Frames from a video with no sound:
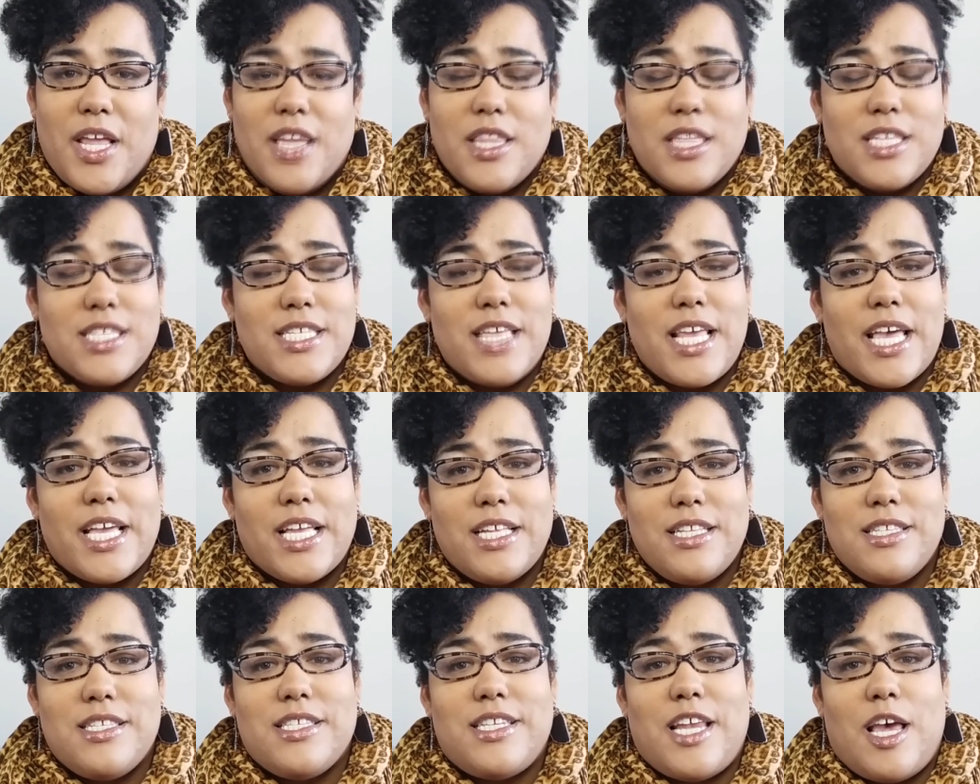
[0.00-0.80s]
The
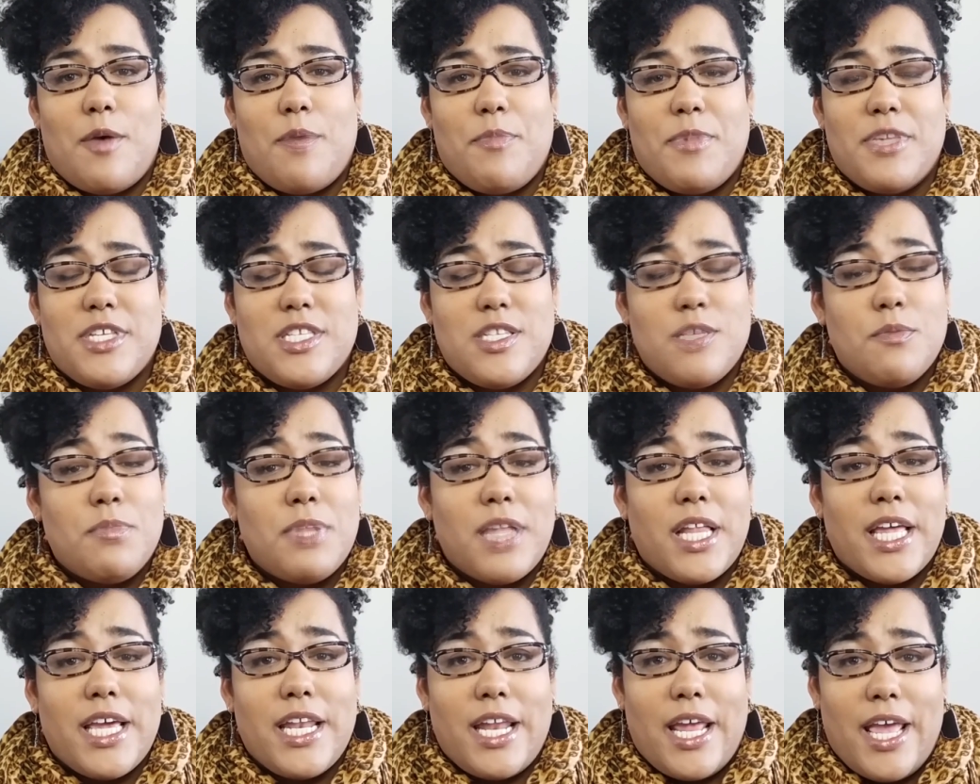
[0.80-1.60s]
second step is to
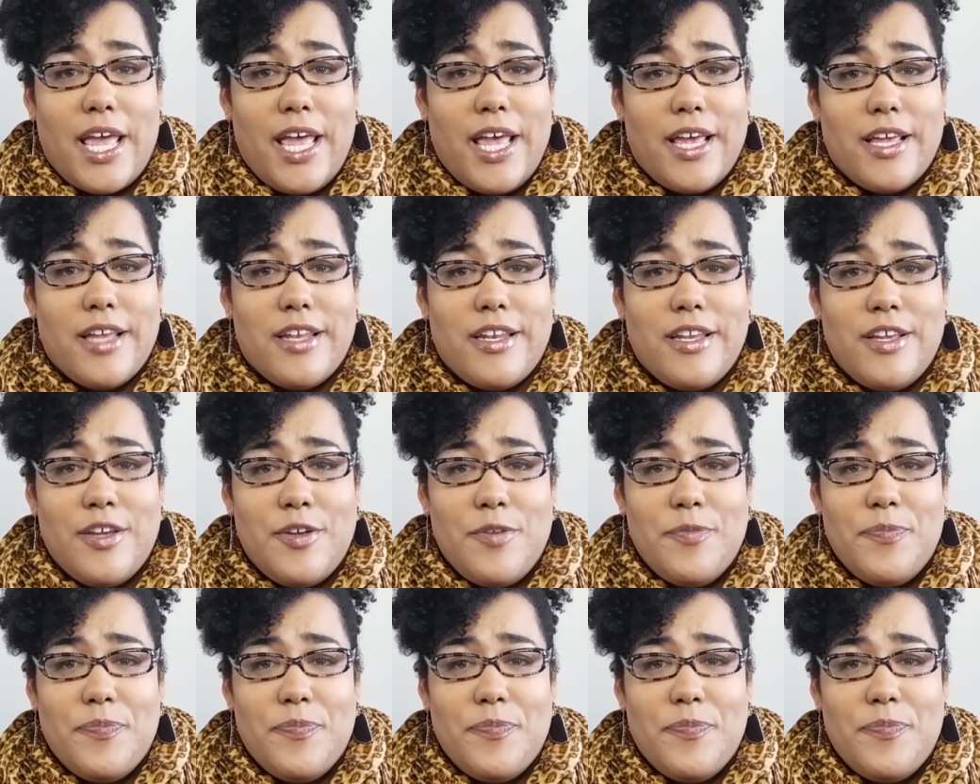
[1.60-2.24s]
plan ahead.